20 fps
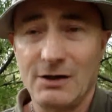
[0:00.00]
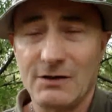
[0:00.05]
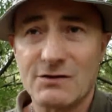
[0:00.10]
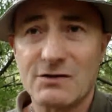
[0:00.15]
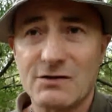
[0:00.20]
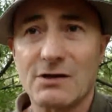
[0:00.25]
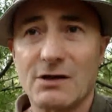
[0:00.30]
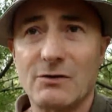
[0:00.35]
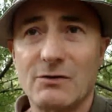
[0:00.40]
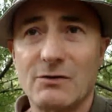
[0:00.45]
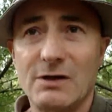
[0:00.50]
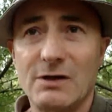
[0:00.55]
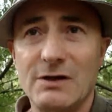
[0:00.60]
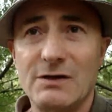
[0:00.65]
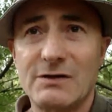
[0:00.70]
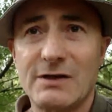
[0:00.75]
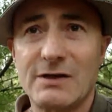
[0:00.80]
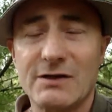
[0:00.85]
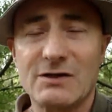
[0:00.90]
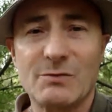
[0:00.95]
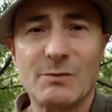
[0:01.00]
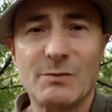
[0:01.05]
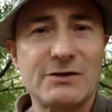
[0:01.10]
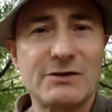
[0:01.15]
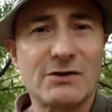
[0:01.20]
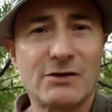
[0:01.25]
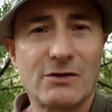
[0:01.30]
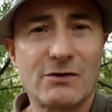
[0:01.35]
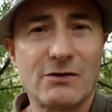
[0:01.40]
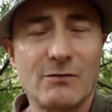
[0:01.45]
So he's had to
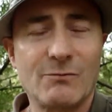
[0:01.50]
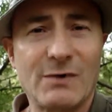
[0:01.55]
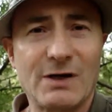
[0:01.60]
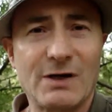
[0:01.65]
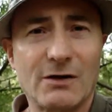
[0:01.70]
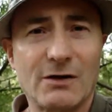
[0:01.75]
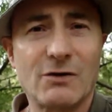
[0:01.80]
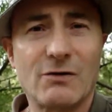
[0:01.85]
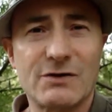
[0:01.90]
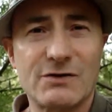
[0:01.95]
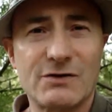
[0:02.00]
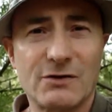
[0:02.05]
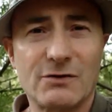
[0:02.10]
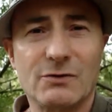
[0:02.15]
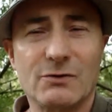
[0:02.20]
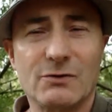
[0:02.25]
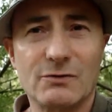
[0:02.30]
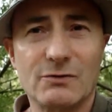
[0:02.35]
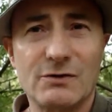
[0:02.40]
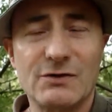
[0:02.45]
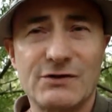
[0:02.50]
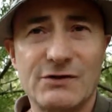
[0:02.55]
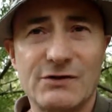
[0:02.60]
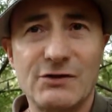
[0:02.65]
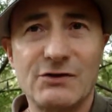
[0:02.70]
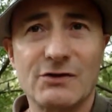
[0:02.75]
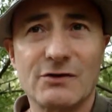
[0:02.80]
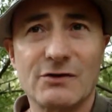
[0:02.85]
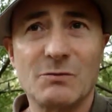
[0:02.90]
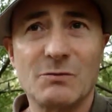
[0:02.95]
make a critical
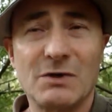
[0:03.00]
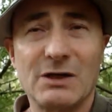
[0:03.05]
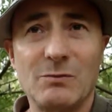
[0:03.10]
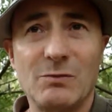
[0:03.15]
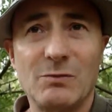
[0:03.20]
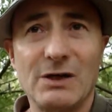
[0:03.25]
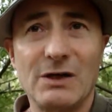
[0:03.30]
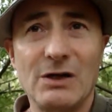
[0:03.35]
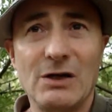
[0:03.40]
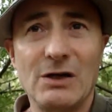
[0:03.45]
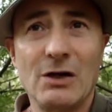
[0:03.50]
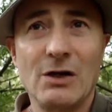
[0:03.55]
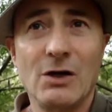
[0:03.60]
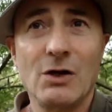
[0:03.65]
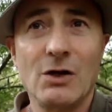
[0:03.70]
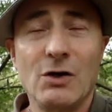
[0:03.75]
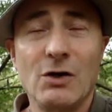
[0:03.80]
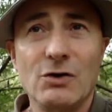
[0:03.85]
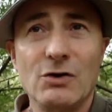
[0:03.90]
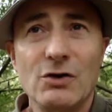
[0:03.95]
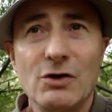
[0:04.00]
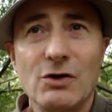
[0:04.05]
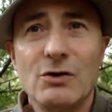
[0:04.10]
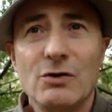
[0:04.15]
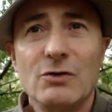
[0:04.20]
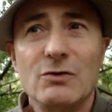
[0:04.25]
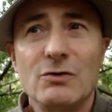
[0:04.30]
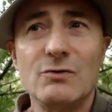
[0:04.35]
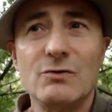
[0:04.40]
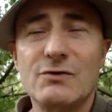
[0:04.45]
decision and maybe
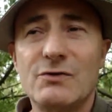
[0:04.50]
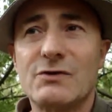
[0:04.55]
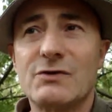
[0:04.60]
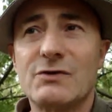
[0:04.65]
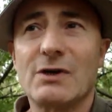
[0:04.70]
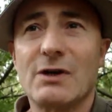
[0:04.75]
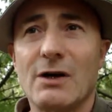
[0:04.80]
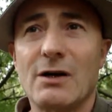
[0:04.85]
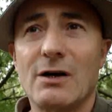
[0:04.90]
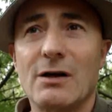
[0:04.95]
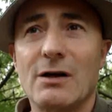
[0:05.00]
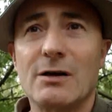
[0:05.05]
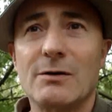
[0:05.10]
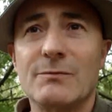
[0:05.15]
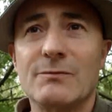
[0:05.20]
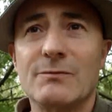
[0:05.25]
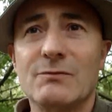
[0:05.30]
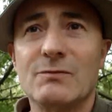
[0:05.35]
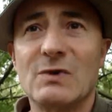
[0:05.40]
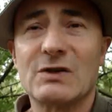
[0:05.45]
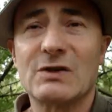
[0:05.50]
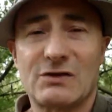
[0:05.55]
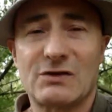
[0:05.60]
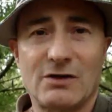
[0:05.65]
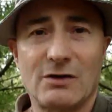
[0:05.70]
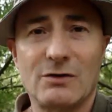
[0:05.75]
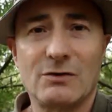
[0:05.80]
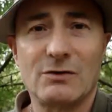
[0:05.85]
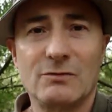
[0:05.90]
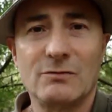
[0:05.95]
use a
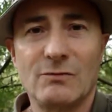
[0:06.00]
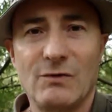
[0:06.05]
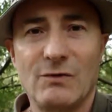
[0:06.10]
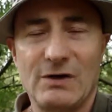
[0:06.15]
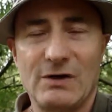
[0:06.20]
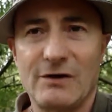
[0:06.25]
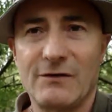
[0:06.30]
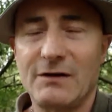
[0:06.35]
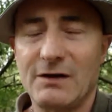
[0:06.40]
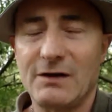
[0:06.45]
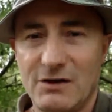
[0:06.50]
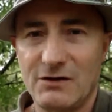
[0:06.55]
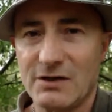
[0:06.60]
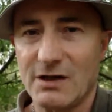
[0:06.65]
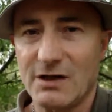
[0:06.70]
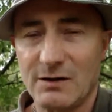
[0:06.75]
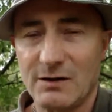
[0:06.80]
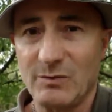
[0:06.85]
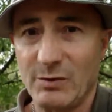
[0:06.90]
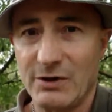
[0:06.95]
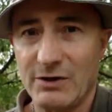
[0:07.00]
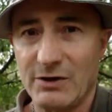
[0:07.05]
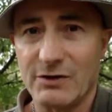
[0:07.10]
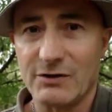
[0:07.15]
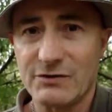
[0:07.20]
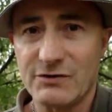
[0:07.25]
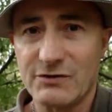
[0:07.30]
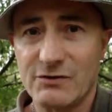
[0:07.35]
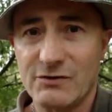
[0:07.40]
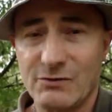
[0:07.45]
skill that I think he's had in the
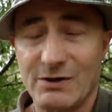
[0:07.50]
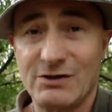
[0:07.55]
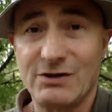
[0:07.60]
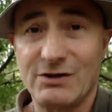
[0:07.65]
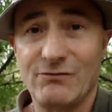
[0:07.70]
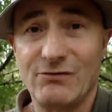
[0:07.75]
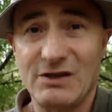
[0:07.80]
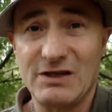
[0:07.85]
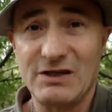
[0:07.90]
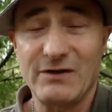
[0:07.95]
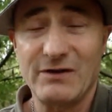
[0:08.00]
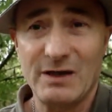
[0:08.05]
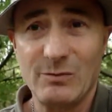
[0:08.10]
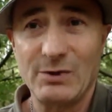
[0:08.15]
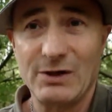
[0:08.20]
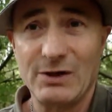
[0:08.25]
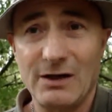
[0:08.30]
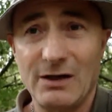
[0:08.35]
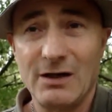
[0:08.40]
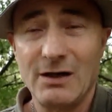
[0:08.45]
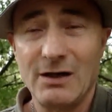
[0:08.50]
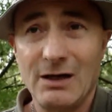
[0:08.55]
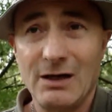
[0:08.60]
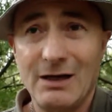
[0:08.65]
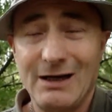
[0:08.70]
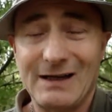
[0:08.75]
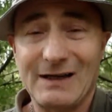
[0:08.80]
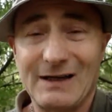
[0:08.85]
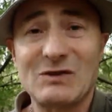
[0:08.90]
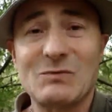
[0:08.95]
past to actually redevelop it
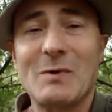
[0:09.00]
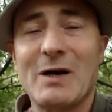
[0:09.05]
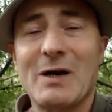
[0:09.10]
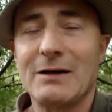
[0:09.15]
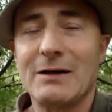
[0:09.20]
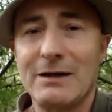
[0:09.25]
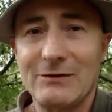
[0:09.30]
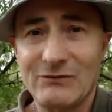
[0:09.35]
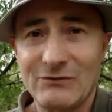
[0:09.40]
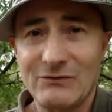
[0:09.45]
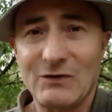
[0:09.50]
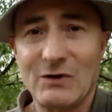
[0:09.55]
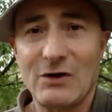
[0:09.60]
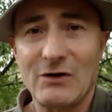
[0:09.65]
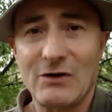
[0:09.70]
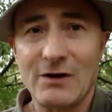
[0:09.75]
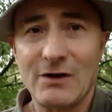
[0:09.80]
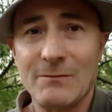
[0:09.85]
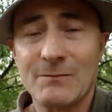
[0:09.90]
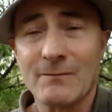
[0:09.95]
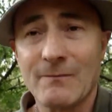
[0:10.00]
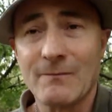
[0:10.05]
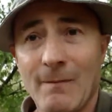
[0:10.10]
and expand it even further,